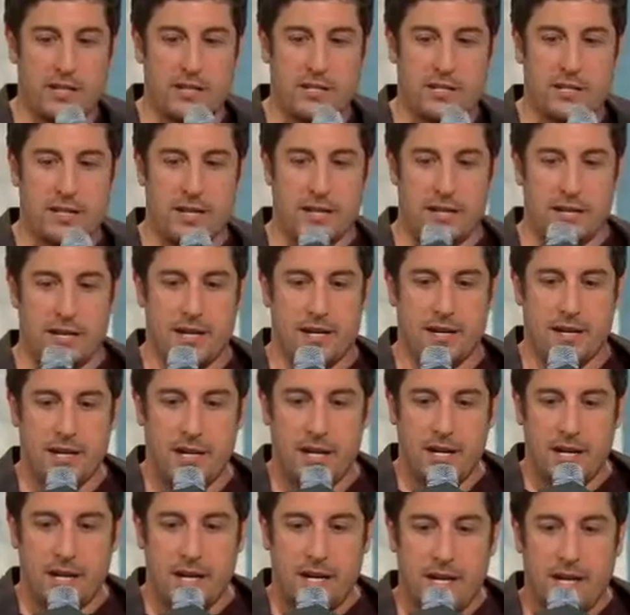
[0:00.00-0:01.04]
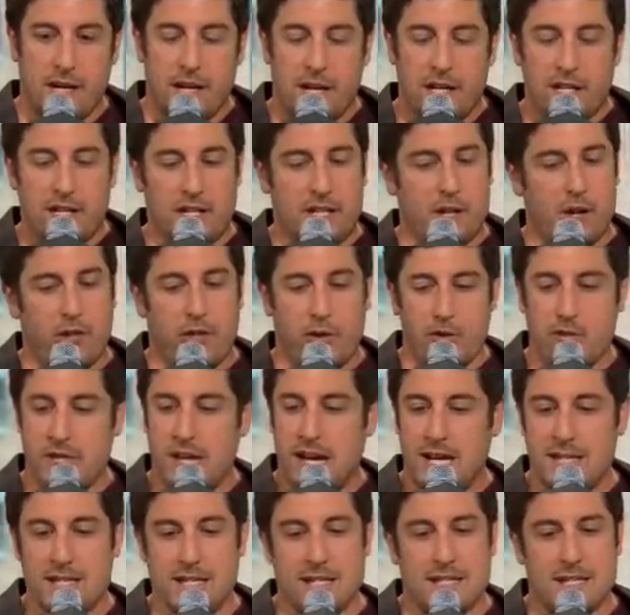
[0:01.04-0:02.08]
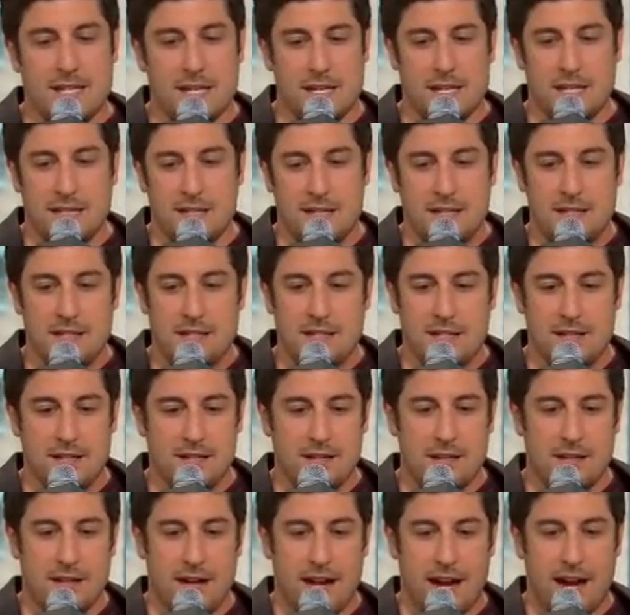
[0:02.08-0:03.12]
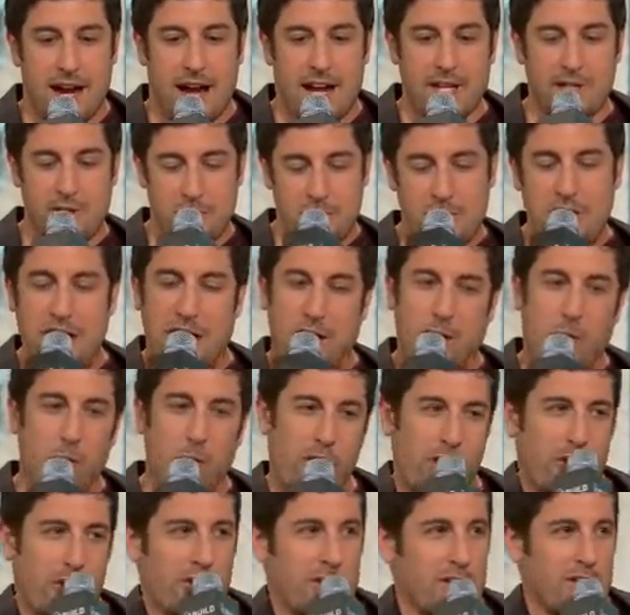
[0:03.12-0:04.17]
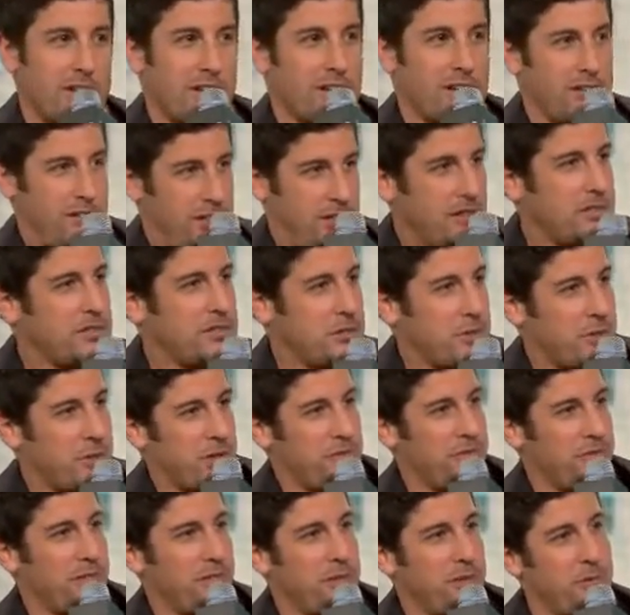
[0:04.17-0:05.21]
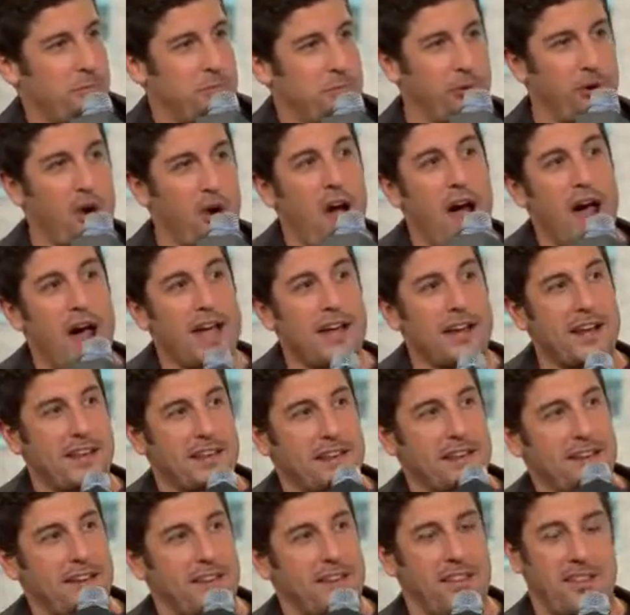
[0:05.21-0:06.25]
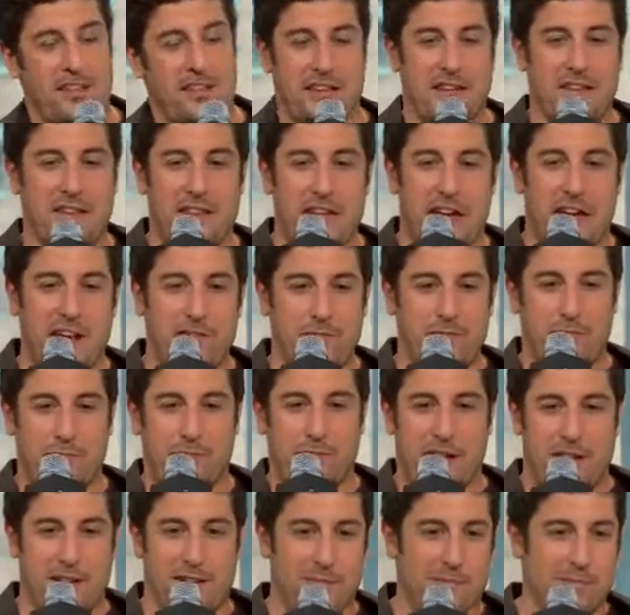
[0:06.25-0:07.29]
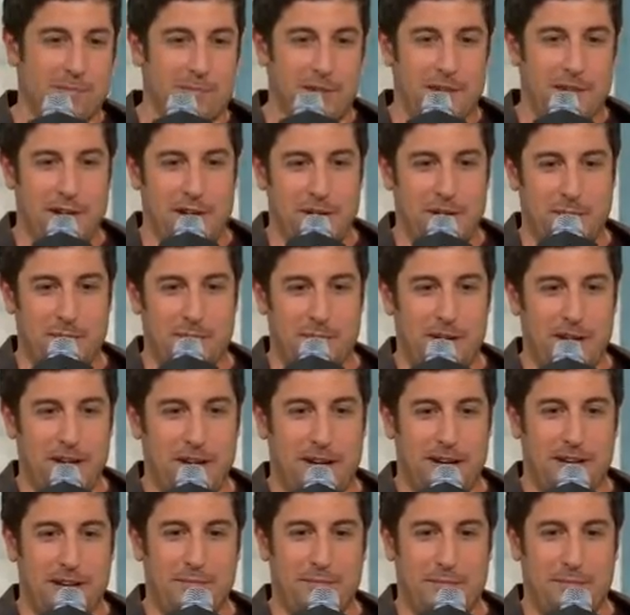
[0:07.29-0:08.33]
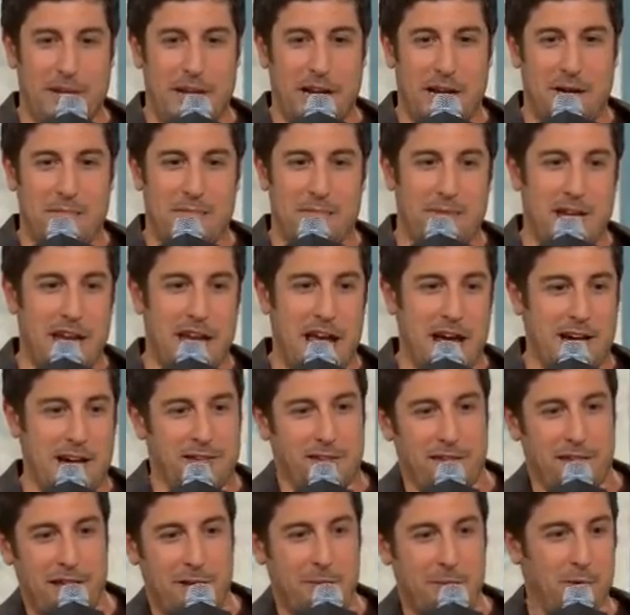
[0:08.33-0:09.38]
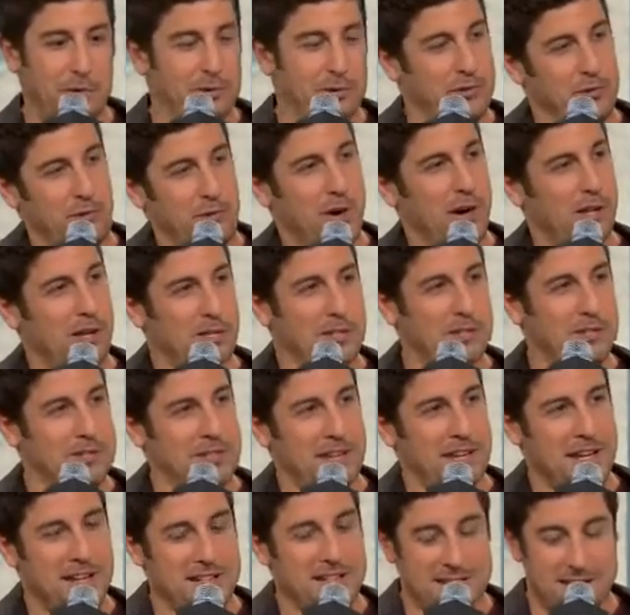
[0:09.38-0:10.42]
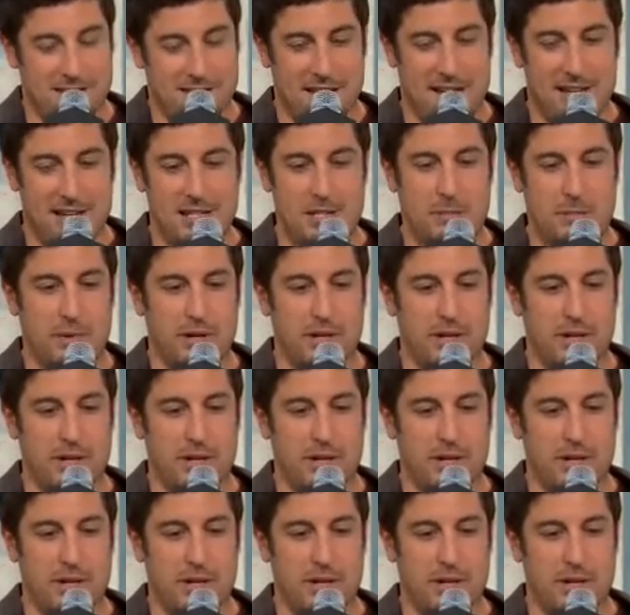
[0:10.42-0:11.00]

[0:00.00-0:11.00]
it's, you know, those kinds of scenes, I do take a weird sort of little pride in that I've kind of, you know, become an actor that will do all those kinds of things.